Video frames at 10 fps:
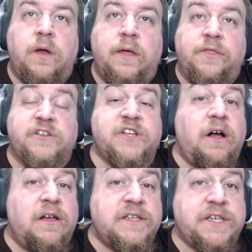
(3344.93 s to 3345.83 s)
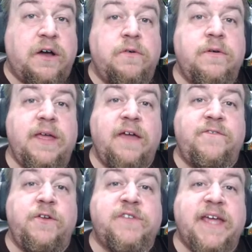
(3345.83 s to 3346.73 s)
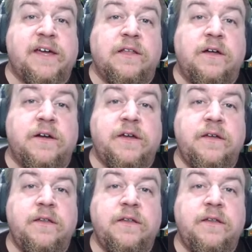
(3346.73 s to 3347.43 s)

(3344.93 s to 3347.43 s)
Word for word: There's also, if you take a look...